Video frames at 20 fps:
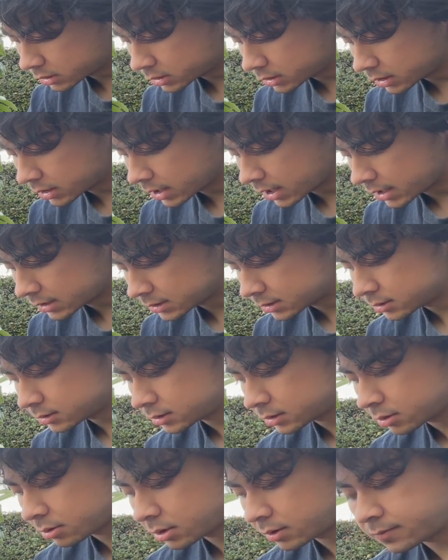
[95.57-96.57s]
say it has a
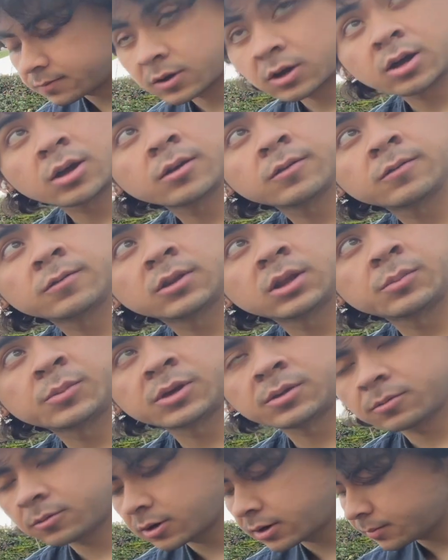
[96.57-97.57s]
35 limit,
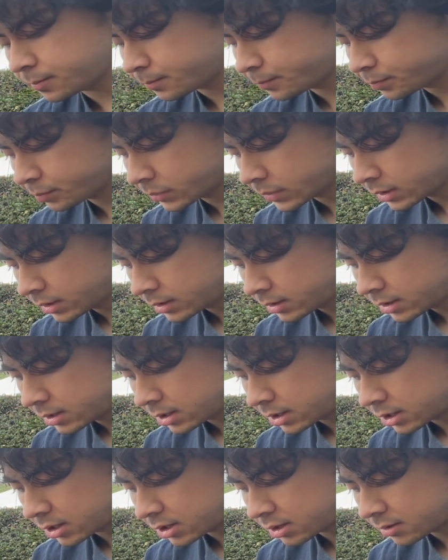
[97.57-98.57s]
right?
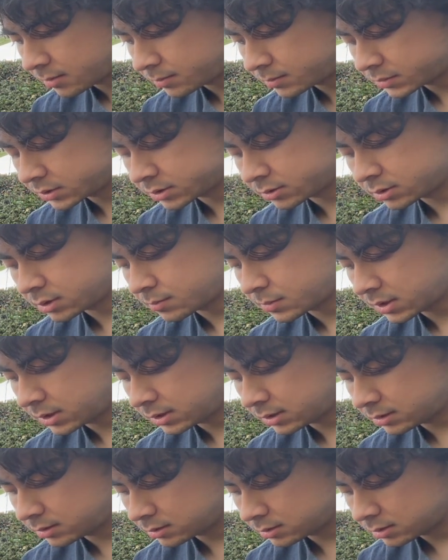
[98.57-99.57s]
So the
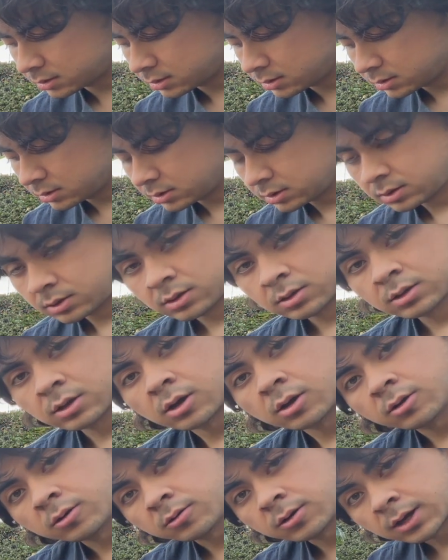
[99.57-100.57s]
main
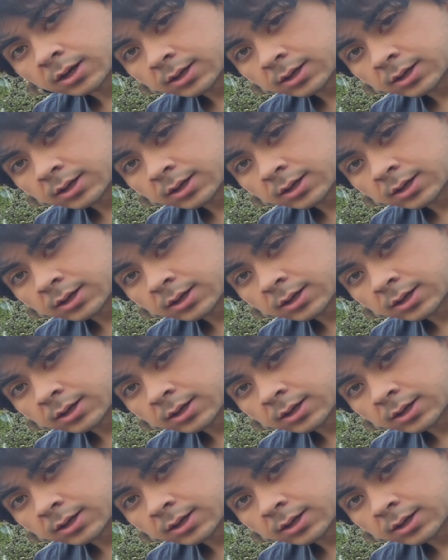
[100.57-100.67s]
code, I